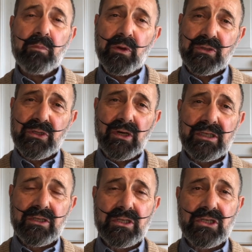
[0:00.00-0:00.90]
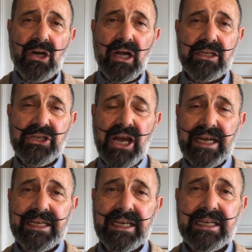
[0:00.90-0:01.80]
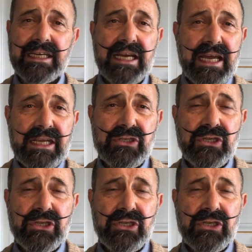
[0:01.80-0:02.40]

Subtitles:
blouson style jacket. It's